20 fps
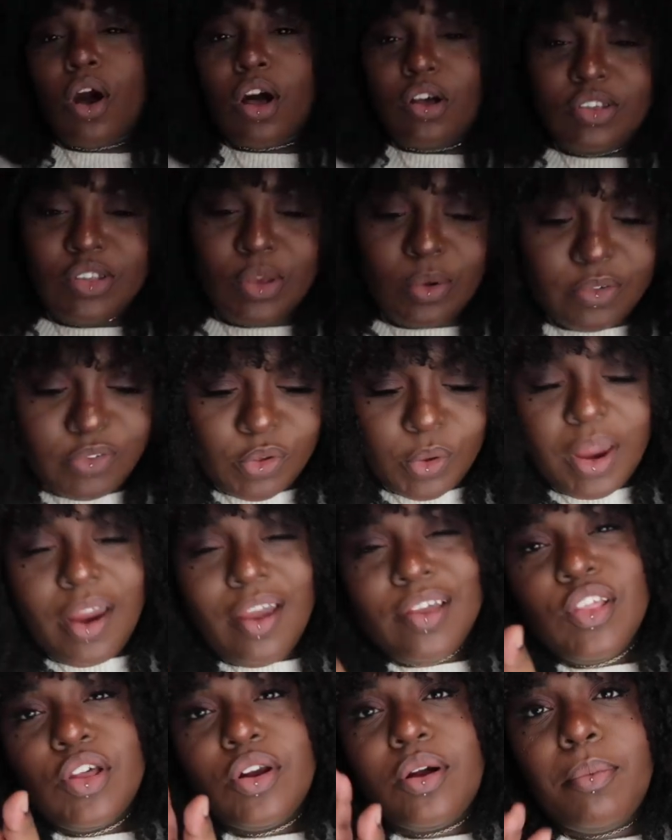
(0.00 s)
also, if you
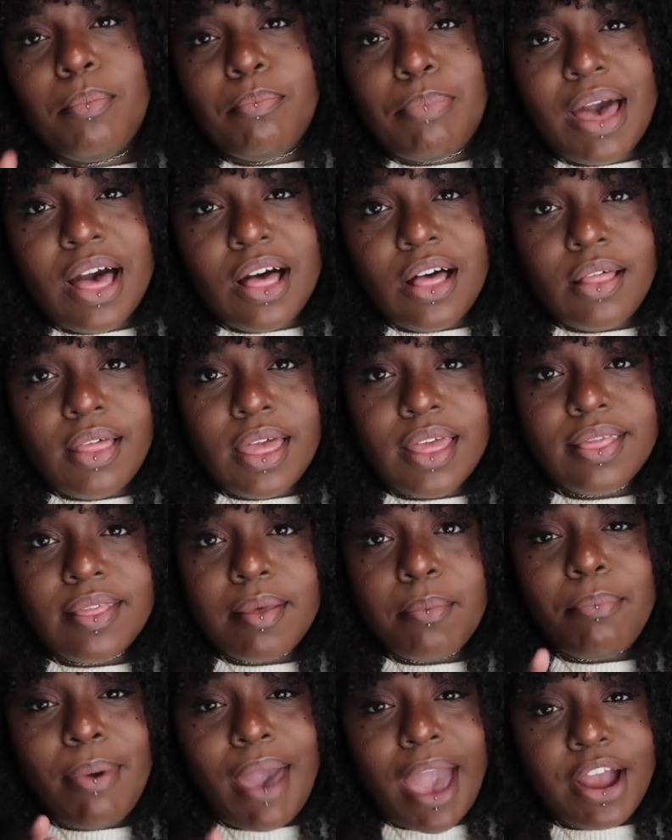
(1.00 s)
hear a little bell in
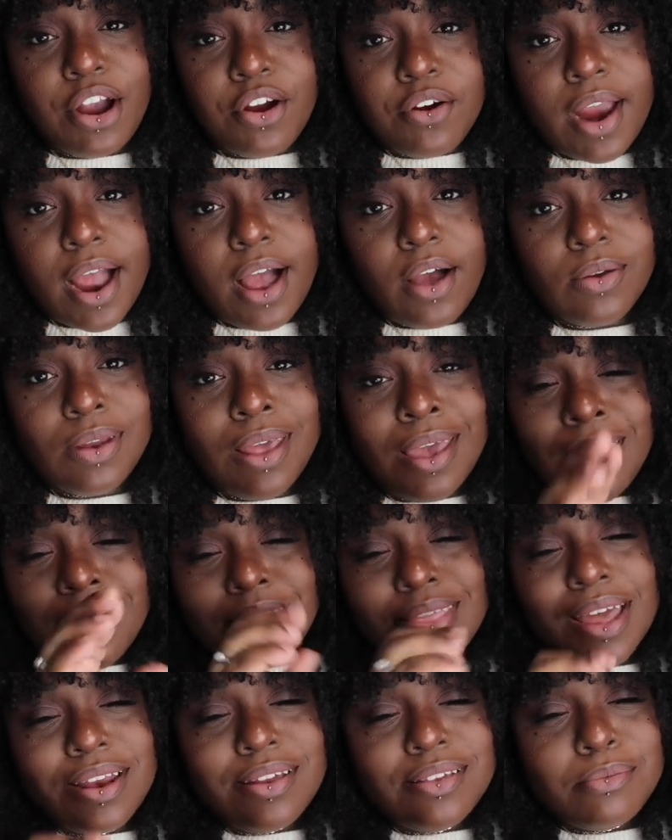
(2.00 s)
the background,
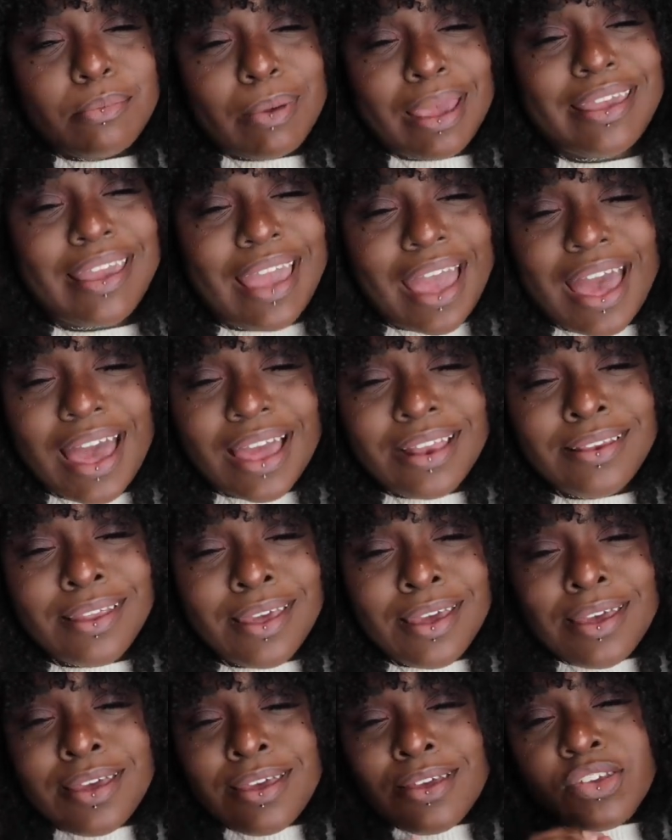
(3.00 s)
that is my cat.
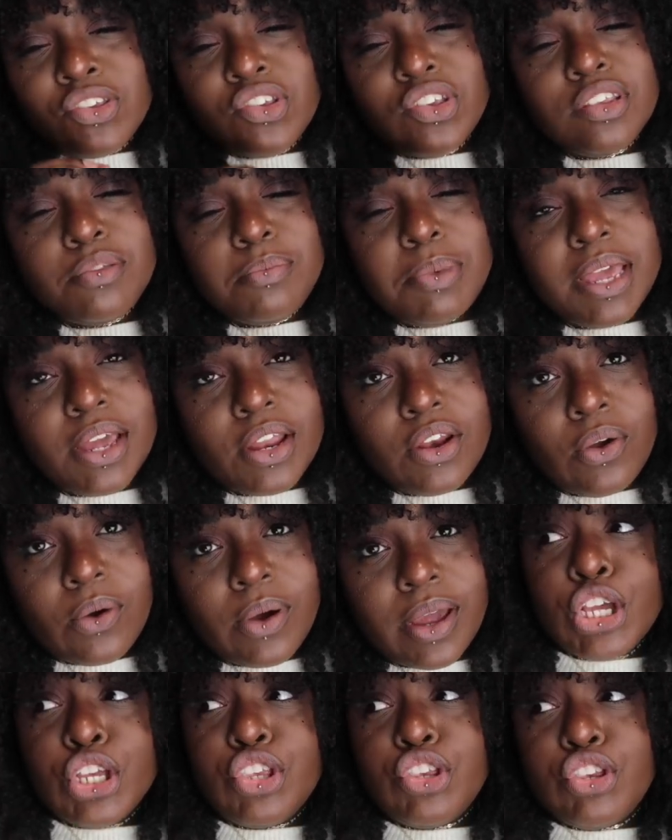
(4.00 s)
She's being
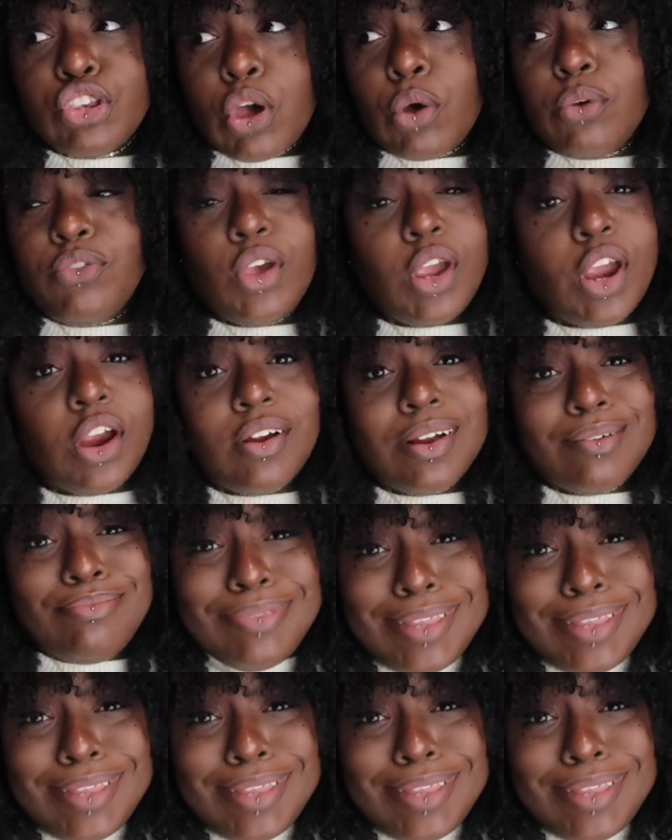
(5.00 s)
annoying. So if you hear a